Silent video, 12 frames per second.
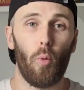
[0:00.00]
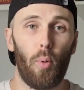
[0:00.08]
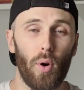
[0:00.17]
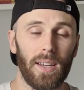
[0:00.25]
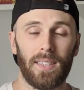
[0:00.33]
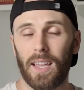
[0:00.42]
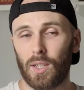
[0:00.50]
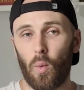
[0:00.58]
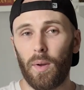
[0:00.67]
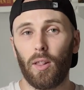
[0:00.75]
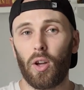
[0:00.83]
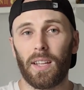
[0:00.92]
point is this: when
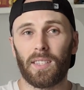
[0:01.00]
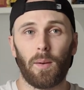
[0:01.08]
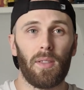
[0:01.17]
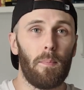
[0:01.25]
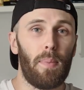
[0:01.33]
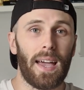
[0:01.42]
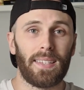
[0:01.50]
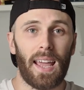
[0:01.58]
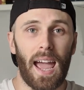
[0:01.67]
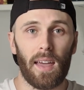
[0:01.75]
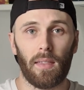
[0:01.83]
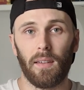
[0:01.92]
we look at some of the best
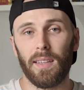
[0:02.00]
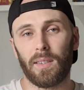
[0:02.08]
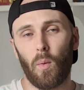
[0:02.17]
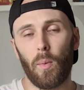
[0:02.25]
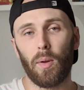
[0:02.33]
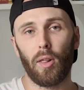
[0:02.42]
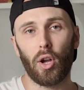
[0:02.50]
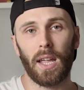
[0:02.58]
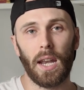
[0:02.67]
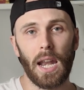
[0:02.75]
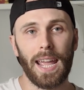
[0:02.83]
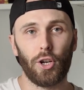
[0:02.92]
athletes and when we look
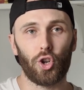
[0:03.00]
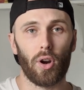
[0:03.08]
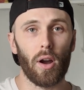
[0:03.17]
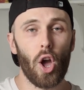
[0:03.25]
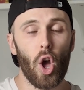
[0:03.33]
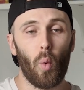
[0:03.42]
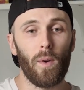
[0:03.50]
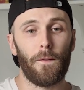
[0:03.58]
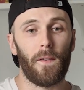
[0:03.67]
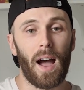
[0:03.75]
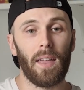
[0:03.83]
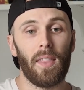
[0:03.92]
in nature, we
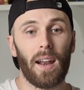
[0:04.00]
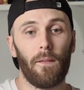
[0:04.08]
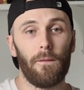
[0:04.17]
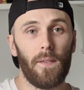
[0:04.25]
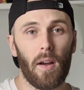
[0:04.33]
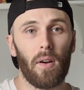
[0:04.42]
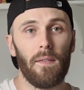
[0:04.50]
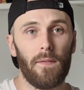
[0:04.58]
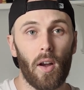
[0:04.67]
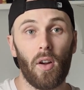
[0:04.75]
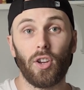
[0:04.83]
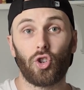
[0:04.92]
find that a very,
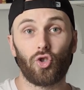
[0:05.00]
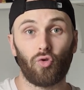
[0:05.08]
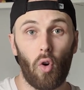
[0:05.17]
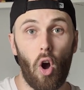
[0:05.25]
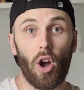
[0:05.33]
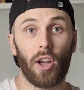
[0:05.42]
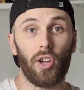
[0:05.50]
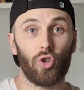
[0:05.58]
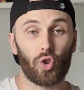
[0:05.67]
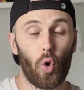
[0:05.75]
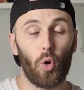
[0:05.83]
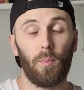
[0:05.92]
very strong
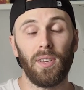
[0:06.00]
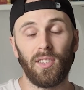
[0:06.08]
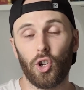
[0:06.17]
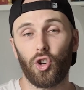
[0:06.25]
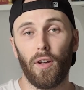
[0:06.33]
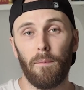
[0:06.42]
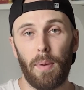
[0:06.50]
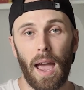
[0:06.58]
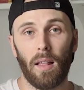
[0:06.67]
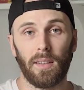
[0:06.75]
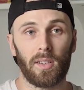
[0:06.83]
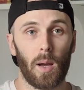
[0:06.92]
controlled position of
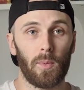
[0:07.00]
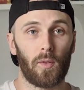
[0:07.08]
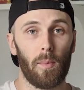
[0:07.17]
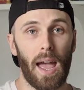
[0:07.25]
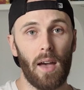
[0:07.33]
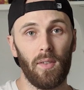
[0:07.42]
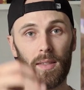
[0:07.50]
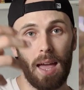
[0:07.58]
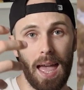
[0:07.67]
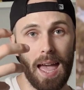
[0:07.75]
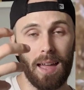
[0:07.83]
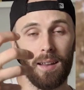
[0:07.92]
balance comes from having the
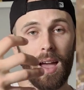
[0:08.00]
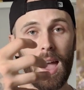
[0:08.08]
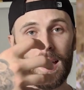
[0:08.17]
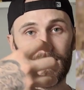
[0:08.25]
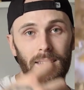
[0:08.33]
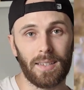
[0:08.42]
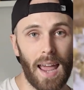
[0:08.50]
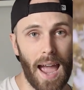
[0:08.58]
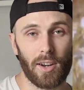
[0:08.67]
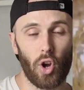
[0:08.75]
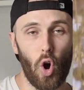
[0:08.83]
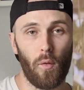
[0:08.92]
head
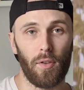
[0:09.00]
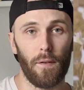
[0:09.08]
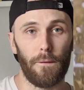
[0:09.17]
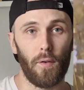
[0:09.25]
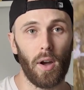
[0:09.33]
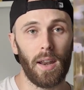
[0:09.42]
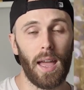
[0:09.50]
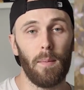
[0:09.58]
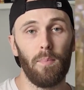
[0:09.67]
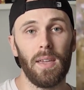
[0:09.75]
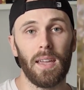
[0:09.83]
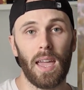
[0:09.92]
stacked over the foot
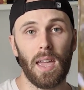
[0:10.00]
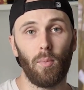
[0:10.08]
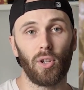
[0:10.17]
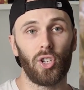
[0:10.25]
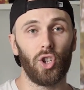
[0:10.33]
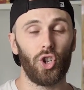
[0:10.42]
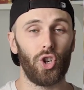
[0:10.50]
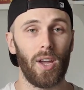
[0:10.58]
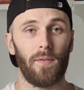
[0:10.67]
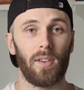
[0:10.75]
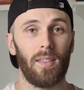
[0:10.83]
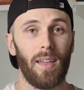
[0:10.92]
and being able to
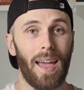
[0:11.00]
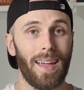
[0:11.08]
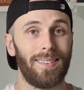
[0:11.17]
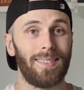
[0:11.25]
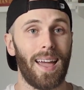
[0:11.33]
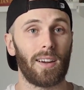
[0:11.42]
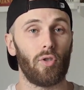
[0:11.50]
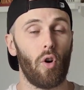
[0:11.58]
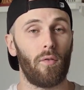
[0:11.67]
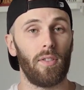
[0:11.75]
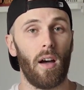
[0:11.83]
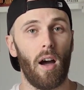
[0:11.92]
shift the head stacked
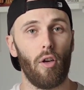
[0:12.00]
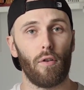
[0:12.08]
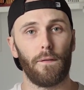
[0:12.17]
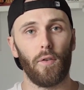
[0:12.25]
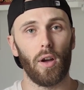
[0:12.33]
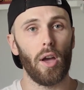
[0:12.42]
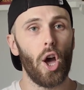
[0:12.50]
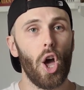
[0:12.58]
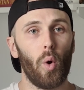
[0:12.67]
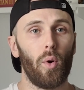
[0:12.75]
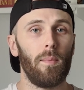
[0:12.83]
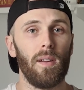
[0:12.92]
over the other foot
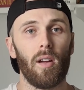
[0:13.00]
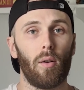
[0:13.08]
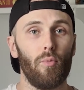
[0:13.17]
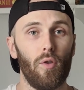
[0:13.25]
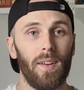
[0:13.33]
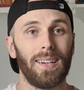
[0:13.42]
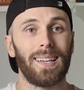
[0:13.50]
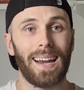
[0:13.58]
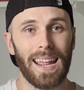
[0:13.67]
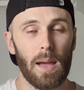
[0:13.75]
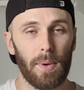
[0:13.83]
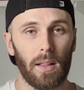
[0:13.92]
when we are moving
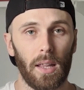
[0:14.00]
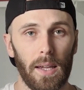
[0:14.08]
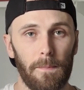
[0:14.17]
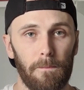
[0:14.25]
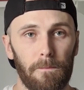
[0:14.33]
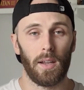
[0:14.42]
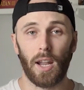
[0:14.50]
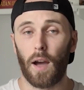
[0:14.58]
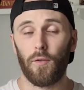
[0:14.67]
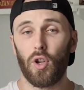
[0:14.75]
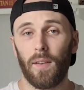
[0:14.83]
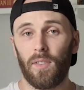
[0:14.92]
dynamically. Now,
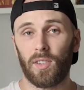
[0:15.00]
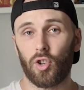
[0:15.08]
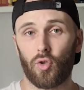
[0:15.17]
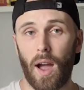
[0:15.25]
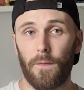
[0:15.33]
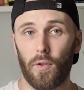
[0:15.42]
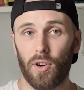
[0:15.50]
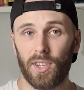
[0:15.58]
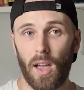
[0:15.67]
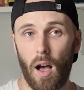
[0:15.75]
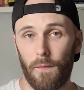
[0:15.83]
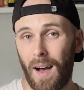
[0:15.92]
if you give this a try for
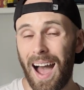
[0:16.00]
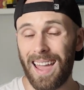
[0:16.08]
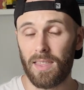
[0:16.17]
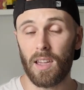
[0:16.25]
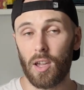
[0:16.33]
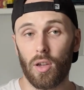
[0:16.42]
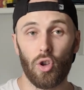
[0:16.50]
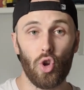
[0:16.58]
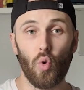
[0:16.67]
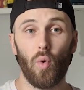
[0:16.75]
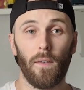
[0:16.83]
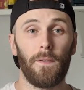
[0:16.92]
yourself, I think
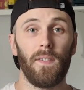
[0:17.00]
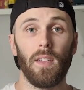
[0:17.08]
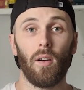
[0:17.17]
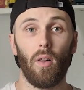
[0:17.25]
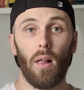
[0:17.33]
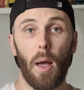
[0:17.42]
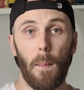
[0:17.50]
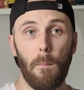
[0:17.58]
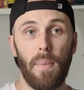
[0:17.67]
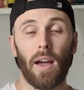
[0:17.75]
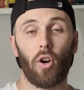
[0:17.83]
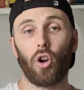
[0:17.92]
you will feel
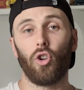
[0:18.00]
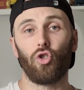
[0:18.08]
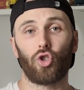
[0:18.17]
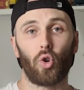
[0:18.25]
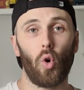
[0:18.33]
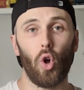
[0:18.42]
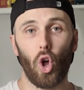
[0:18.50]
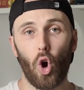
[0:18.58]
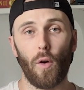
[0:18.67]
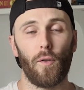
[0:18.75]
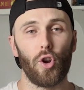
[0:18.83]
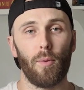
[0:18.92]
better control
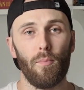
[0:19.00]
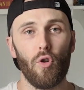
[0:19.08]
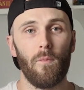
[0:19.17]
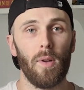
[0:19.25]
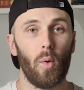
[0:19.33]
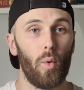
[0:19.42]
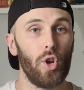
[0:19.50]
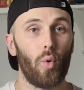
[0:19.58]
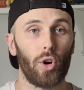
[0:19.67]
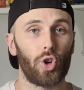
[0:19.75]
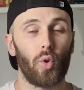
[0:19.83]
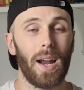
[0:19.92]
over your movement when you
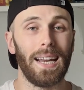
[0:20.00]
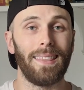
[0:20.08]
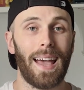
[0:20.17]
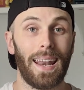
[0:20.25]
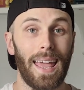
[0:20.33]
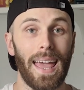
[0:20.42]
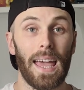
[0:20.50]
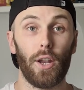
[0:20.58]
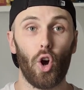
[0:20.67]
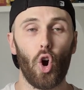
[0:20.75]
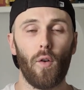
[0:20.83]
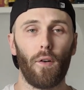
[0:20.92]
are training that head
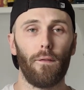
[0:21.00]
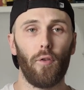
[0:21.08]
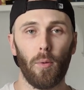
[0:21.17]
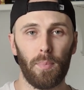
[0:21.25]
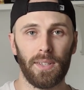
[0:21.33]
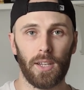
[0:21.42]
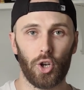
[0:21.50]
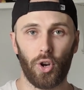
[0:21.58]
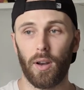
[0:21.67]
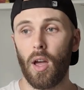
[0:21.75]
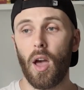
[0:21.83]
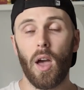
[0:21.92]
over foot
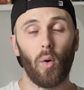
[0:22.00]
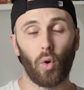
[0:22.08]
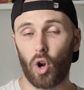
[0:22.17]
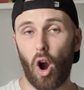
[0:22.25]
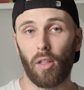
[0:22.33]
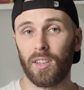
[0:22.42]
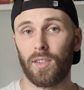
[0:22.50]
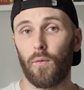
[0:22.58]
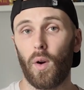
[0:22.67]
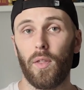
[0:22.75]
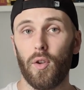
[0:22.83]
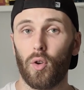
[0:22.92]
position, regardless of
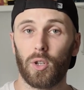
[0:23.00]
whether you're